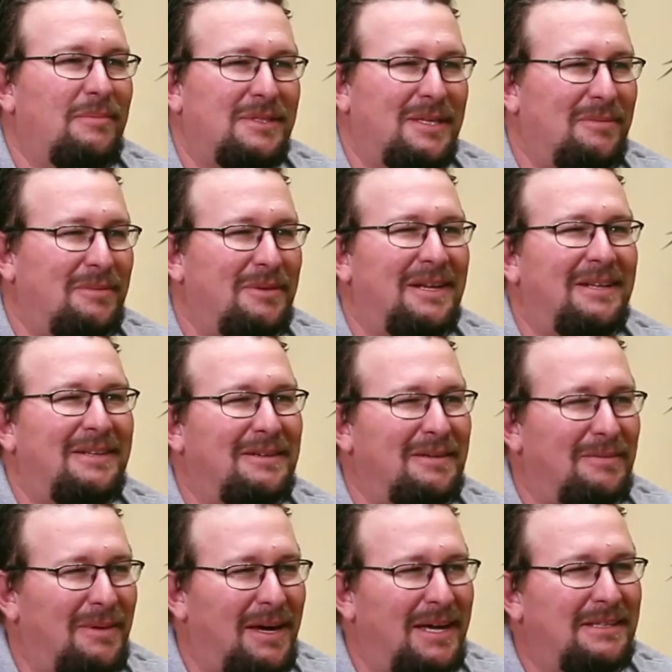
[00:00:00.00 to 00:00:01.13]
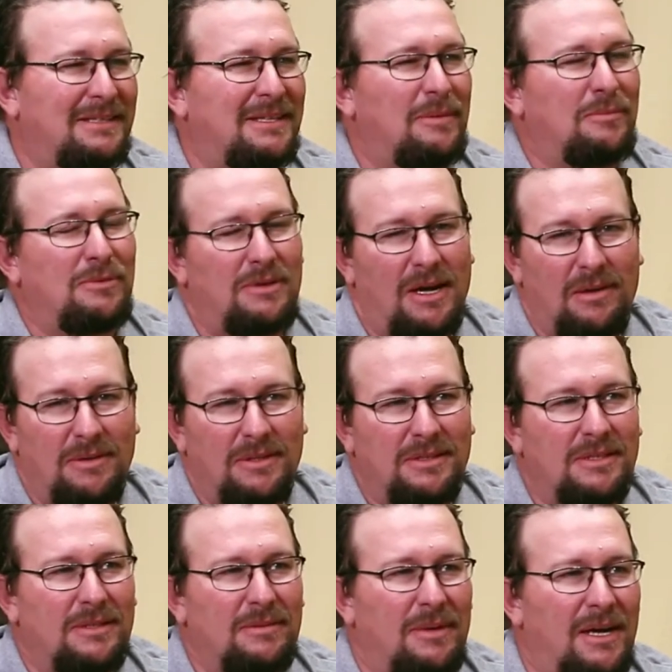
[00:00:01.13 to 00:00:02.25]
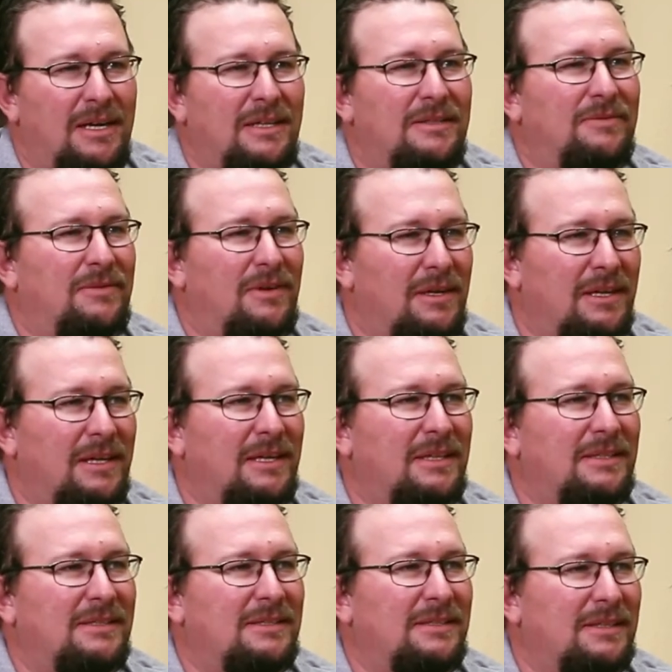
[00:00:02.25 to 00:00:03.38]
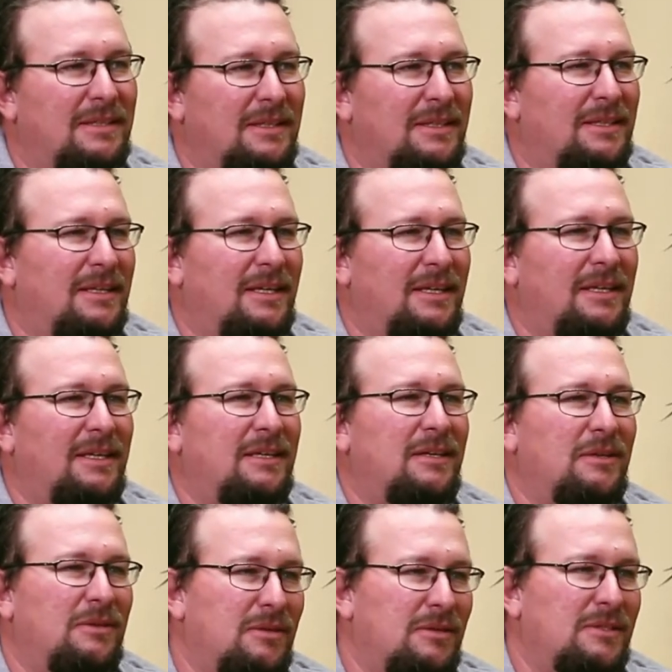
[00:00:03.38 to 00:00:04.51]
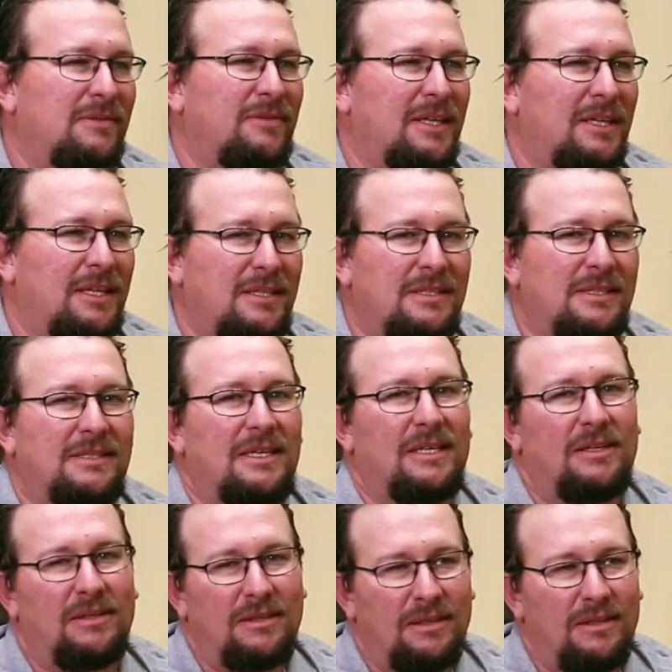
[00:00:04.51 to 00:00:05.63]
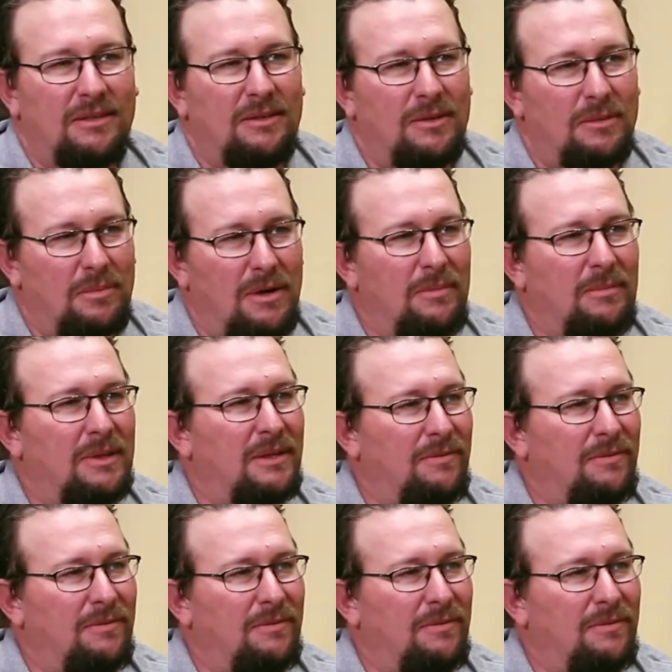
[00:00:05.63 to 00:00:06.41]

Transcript: subterranean termites, yep, drywood termites, fungus, any conducive conditions that could lead to a problem in the